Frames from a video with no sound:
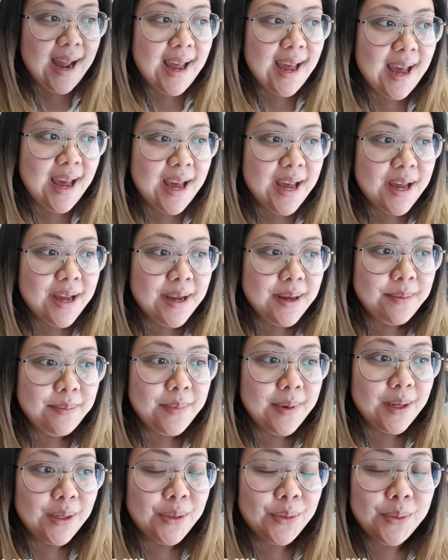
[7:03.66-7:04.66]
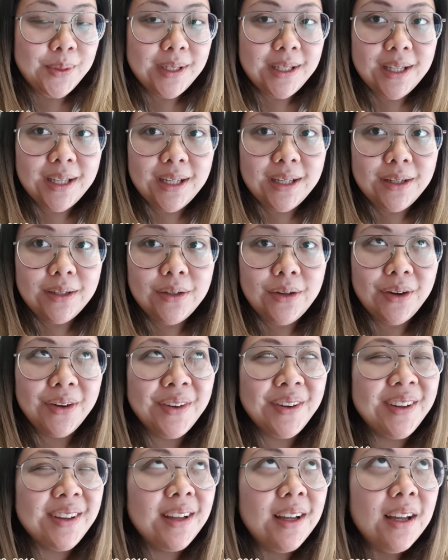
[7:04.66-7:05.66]
am
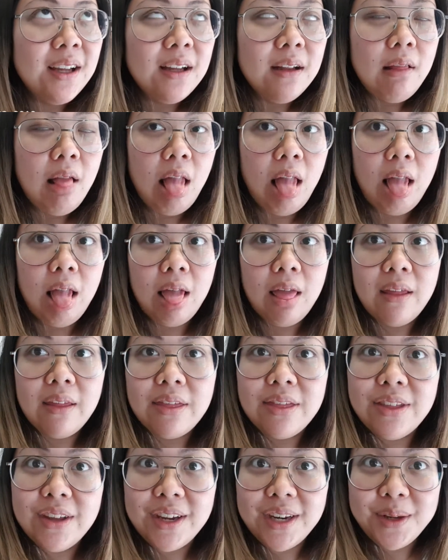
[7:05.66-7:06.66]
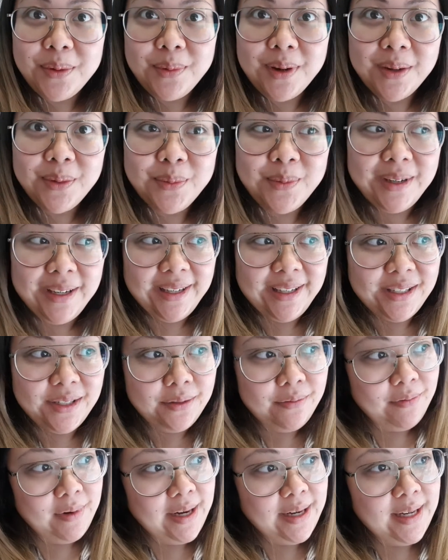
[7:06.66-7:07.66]
31
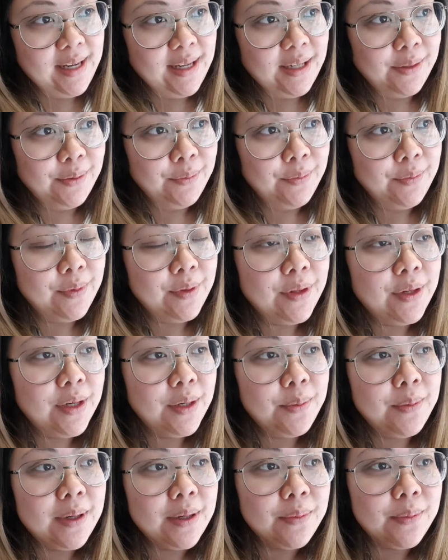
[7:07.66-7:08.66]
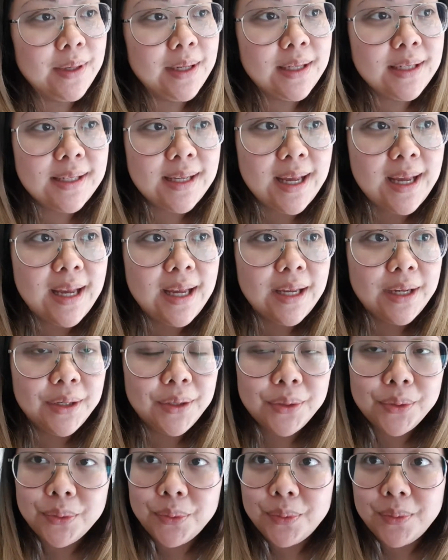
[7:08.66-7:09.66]
weeks right now, 31 weeks
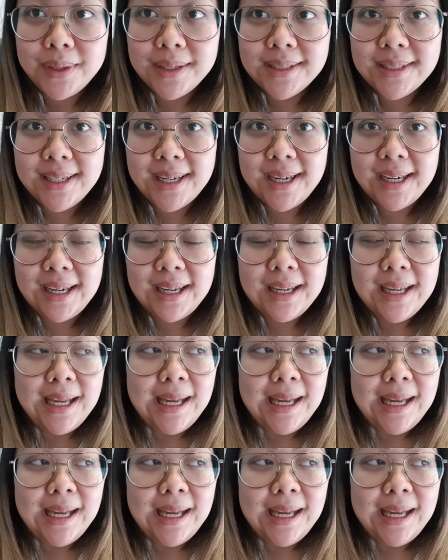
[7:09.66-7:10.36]
and one day.